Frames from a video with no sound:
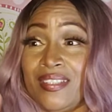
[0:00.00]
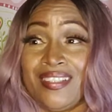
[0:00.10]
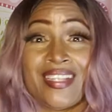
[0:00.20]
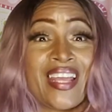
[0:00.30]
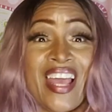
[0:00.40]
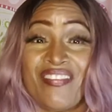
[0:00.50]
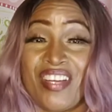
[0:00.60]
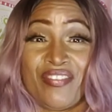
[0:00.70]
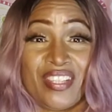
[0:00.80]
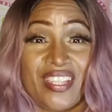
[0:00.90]
they have
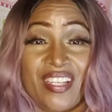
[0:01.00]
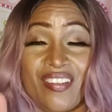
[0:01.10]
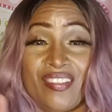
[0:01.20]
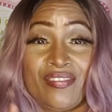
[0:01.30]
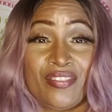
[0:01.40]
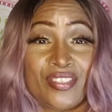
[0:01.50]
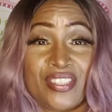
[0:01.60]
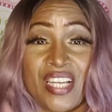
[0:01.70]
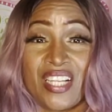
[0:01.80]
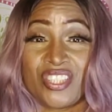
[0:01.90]
everything.
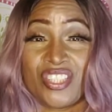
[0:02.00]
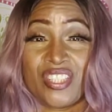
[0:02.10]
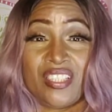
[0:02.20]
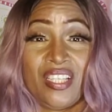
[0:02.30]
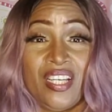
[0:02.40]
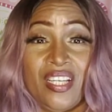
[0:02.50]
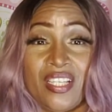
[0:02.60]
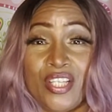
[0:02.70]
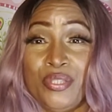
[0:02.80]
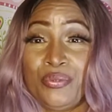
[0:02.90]
Versace,
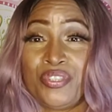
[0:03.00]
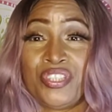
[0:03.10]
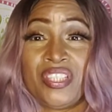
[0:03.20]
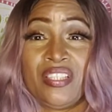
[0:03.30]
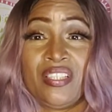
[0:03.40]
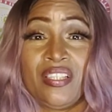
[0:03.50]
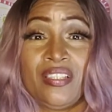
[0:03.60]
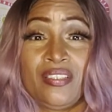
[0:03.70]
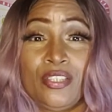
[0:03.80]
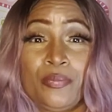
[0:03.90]
Gucci,
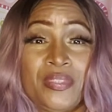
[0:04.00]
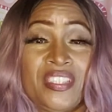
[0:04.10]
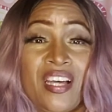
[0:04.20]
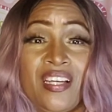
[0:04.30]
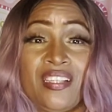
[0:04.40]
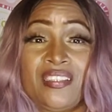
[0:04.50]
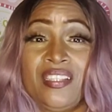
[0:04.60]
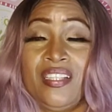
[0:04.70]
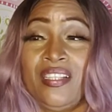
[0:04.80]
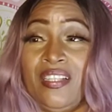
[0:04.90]
Louis Vuitton,
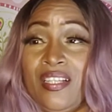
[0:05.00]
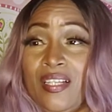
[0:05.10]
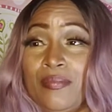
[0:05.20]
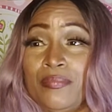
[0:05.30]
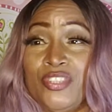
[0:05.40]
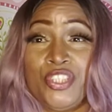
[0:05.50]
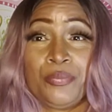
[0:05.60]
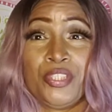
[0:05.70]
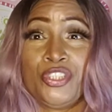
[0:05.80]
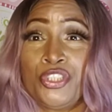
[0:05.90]

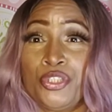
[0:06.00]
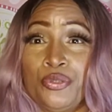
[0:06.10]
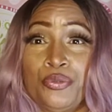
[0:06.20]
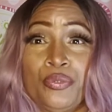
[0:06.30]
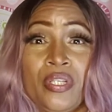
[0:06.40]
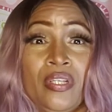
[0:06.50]
Jimmy Choo,